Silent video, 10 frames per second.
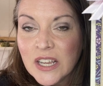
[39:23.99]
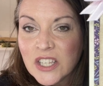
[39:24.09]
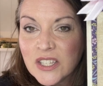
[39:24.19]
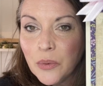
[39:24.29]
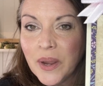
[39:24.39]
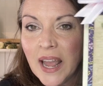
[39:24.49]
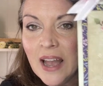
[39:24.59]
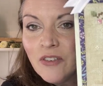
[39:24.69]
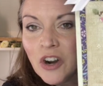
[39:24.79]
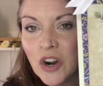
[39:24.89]
So we
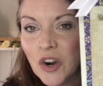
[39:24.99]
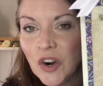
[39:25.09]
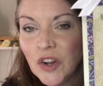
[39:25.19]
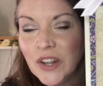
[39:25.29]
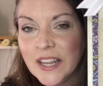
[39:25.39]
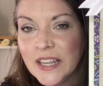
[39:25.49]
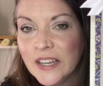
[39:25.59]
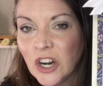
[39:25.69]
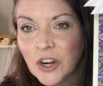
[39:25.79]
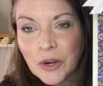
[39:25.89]
have our girl in
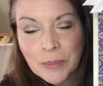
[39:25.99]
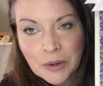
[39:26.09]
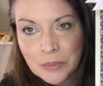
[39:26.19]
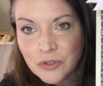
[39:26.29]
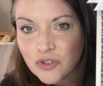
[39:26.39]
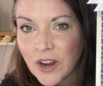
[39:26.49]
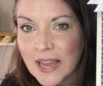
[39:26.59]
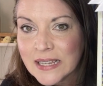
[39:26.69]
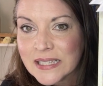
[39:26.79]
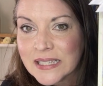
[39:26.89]
her purple
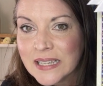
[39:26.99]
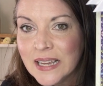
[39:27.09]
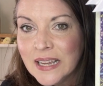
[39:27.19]
dress,